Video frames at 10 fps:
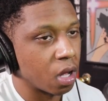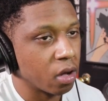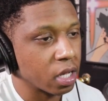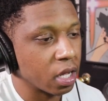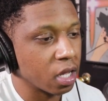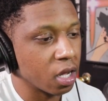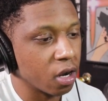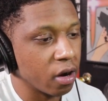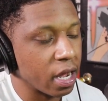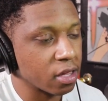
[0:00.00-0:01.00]
Okay, yeah,
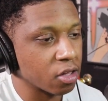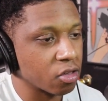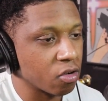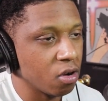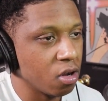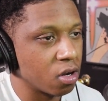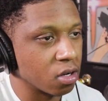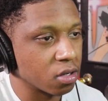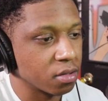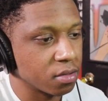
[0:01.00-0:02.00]
her ass is
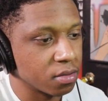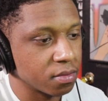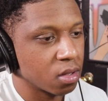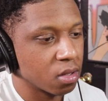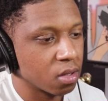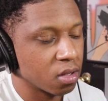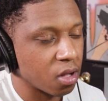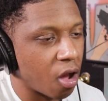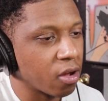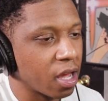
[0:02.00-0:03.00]
strong.
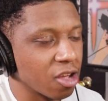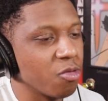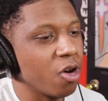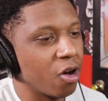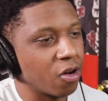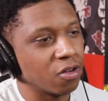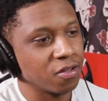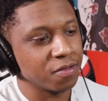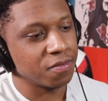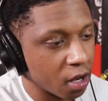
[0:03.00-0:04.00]
Okay, come on.
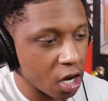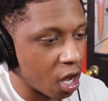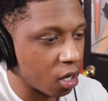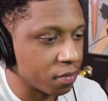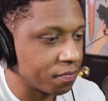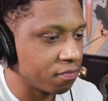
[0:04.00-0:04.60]
No.